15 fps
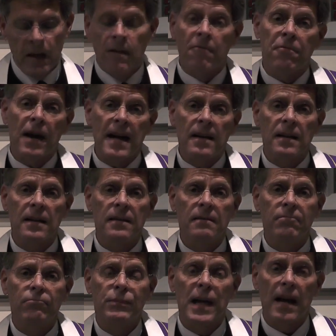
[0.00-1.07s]
Franklin
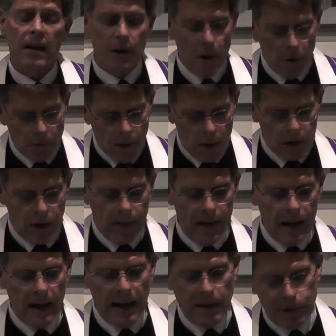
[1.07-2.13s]
Delano
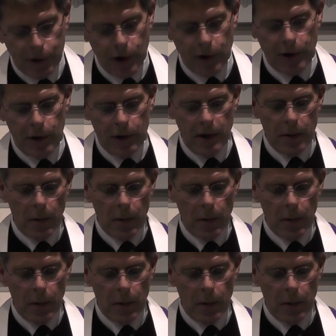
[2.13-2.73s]
Roosevelt instituted